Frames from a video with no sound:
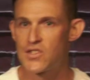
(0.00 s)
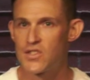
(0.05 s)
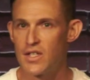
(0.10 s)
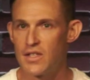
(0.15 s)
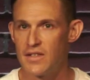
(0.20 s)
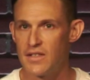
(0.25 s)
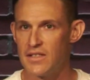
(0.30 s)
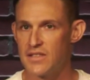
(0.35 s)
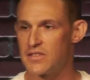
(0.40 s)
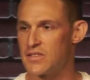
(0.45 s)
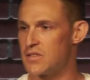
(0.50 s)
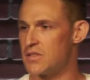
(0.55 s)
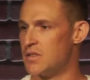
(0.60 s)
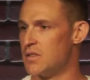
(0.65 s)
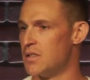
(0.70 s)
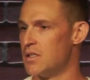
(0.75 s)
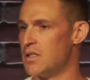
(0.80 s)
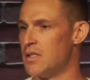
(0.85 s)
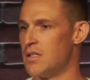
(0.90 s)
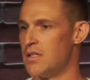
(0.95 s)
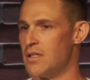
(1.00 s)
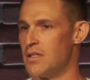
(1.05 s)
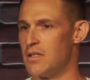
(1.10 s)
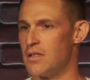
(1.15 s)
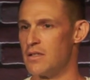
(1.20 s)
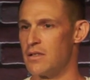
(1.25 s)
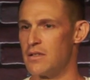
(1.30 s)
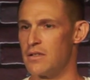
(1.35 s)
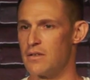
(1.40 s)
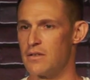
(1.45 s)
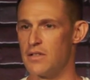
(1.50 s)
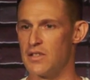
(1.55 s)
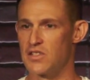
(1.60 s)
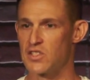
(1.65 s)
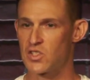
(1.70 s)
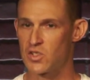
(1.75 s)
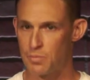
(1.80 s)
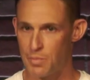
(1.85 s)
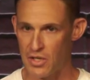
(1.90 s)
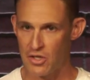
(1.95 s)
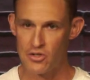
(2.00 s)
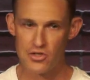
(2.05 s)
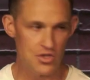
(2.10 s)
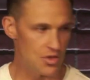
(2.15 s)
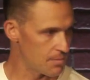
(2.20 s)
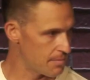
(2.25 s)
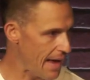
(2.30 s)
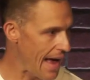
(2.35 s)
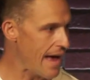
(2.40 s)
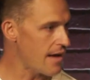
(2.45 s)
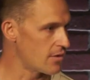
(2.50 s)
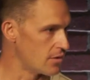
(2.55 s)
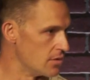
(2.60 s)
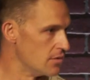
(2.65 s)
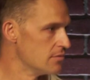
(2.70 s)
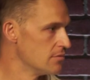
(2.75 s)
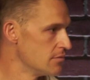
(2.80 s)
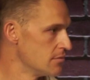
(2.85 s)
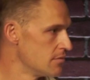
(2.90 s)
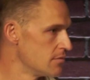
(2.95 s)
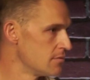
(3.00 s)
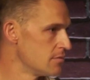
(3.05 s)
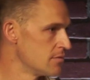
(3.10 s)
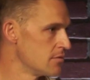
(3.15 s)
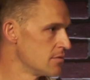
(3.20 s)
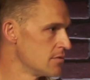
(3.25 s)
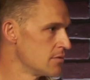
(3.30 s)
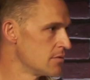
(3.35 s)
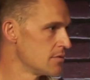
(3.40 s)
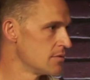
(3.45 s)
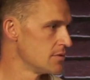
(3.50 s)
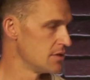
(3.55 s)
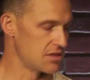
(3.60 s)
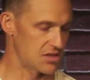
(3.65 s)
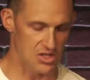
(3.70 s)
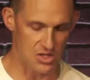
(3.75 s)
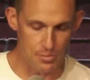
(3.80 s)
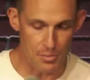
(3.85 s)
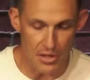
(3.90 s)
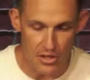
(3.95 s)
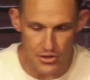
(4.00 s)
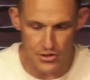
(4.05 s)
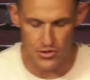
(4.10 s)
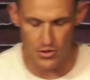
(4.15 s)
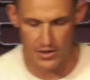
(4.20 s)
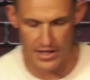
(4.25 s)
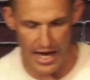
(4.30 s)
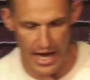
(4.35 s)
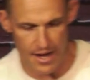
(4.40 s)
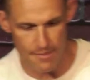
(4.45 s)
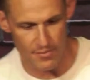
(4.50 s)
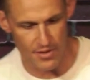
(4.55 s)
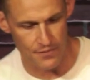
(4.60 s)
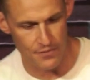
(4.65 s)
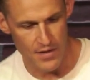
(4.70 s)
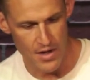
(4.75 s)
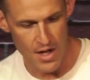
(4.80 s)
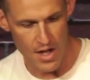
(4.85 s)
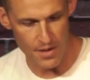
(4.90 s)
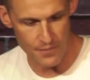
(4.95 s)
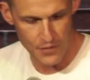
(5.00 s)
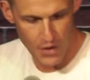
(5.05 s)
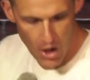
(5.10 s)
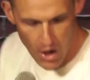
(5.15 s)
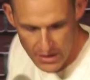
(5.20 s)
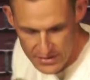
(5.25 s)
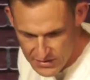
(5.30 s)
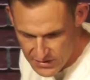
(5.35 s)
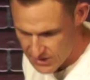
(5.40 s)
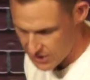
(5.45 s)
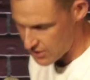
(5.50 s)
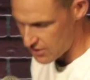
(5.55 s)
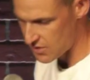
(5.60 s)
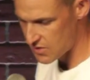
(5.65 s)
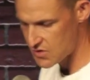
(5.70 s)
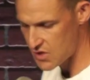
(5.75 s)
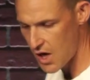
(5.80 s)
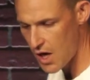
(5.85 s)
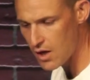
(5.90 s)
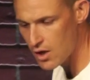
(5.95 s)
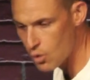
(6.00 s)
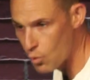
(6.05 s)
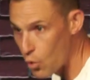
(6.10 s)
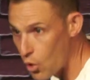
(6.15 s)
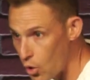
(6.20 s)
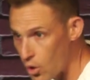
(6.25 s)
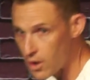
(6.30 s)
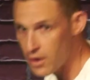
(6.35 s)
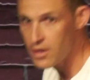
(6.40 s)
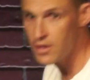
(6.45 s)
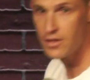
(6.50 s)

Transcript: in this, this spiritual battle, this spiritual game of, of constant tug of war,